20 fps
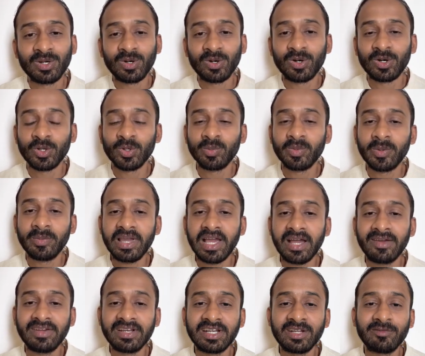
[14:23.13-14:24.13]
or you may be
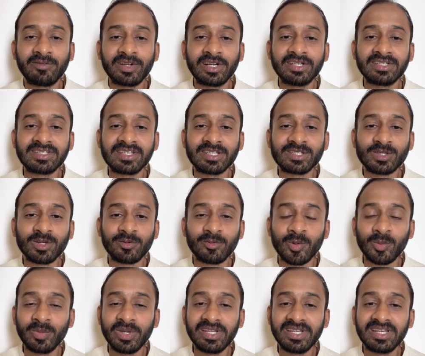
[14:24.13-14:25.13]
having different sets of
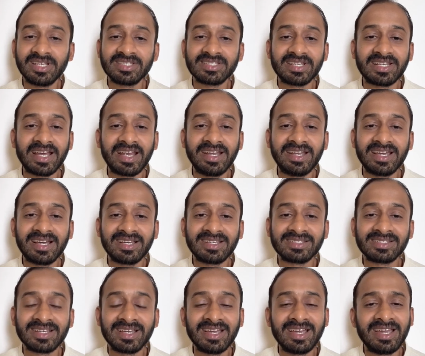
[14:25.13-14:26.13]
opinions and
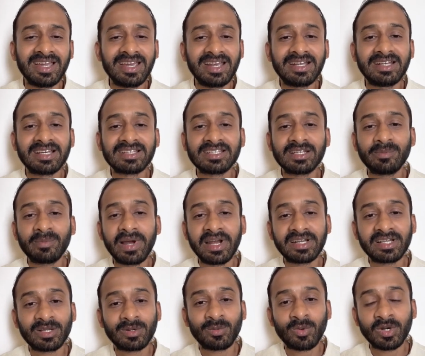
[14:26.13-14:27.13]
ideas. It doesn't
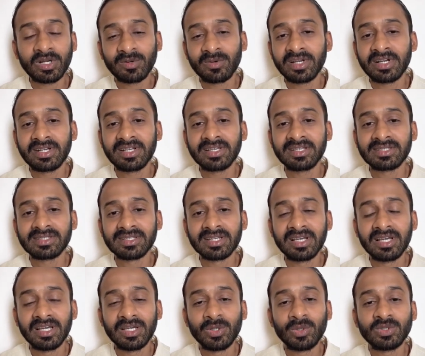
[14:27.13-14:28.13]
matter whatever it is.
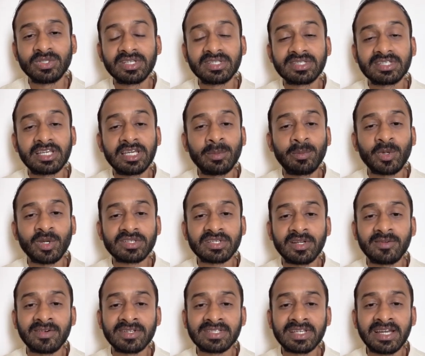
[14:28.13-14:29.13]
You just keep
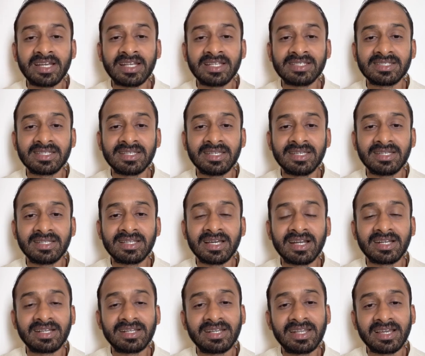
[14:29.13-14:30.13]
yourself aside and see
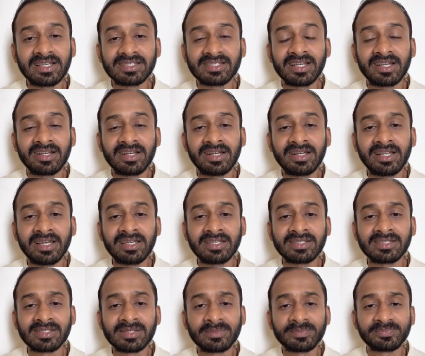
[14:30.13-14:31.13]
that next 100
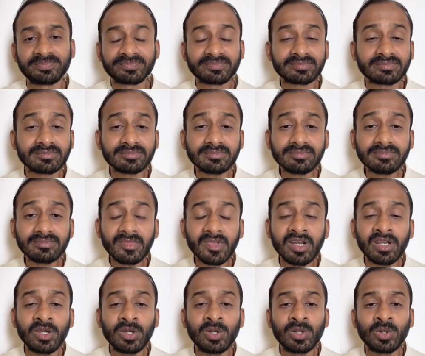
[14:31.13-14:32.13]
days,
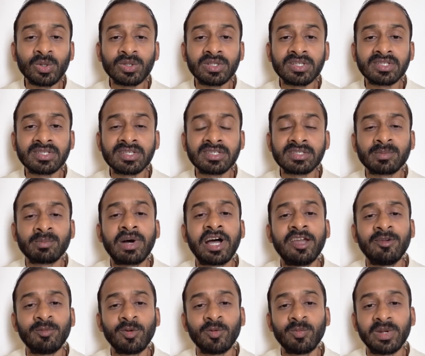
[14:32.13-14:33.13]
this is
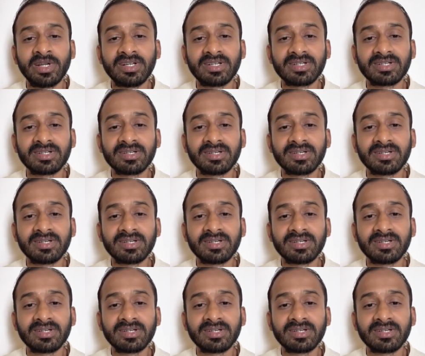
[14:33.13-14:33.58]
my movement.